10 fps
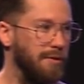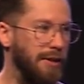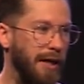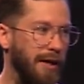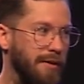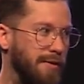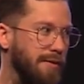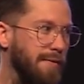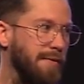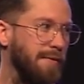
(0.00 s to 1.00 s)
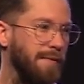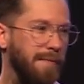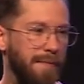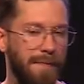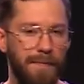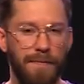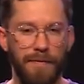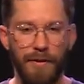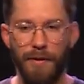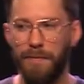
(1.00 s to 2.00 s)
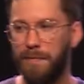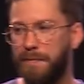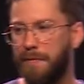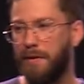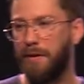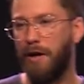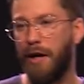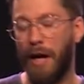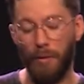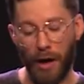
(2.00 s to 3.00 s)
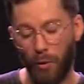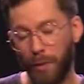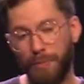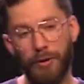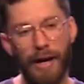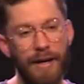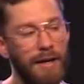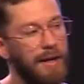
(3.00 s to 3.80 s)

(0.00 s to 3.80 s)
Yeah. Yeah. All right, I, I want to pray.